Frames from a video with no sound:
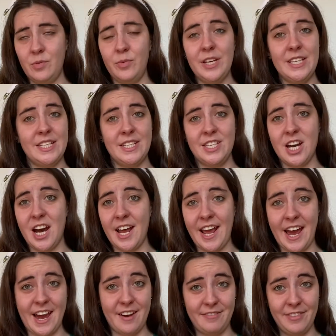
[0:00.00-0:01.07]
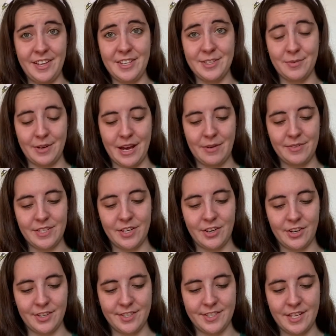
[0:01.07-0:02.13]
We did not have these when I was a
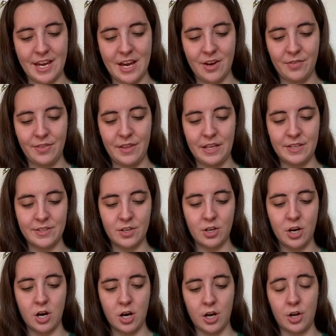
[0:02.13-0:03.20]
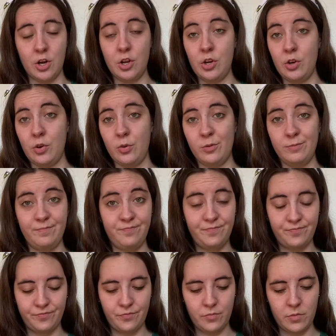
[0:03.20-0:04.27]
Girl Scout. These are new.
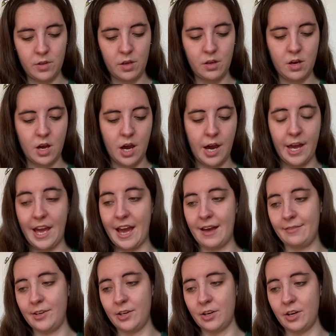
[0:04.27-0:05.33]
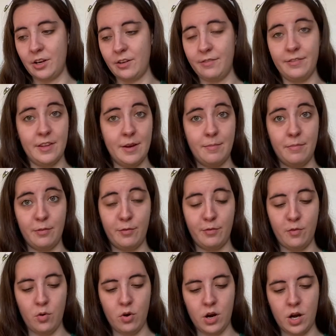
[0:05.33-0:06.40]
I haven't heard of them
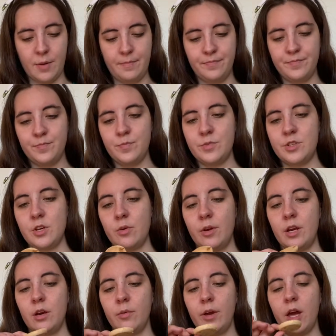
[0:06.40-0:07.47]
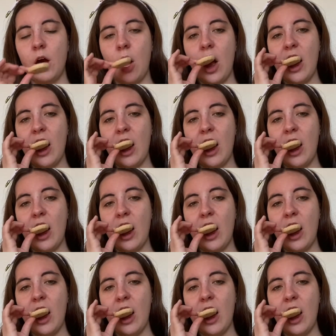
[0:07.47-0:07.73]
before, so here we go.